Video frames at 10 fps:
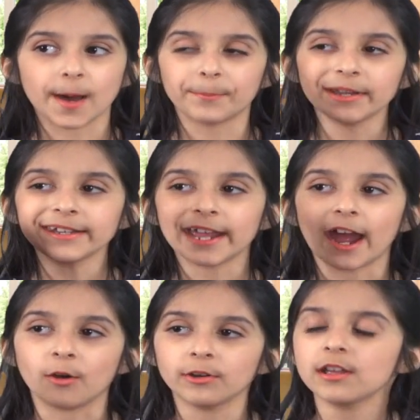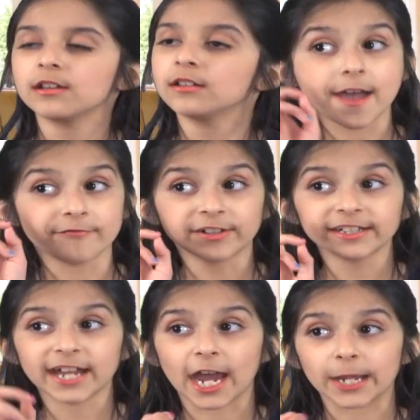up and down
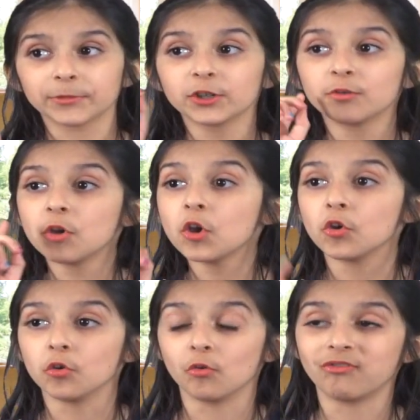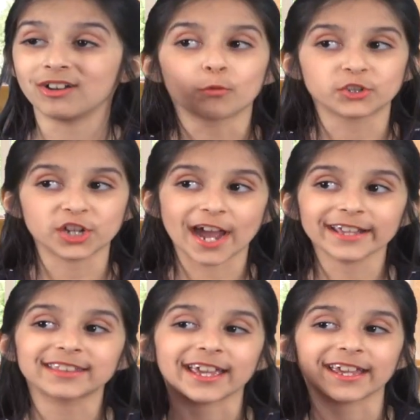every time you move, which
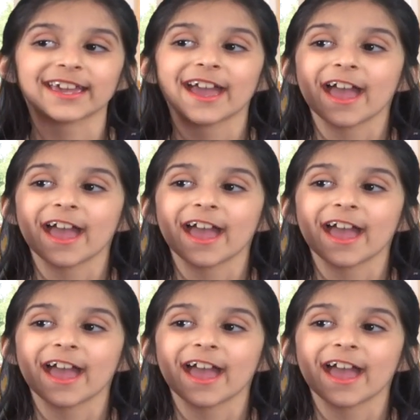I think